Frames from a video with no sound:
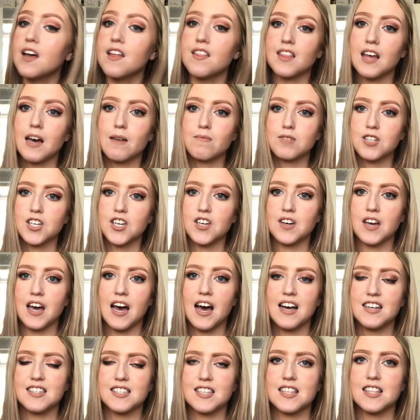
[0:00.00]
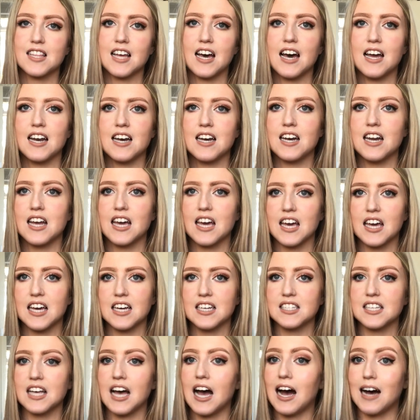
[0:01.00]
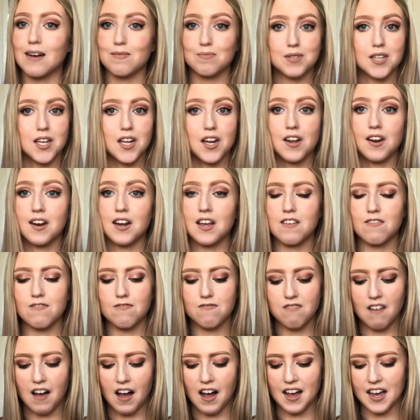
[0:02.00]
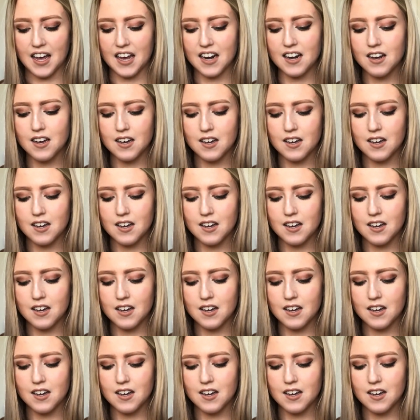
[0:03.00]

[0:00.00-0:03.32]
them 2 years, then it is absolutely fine.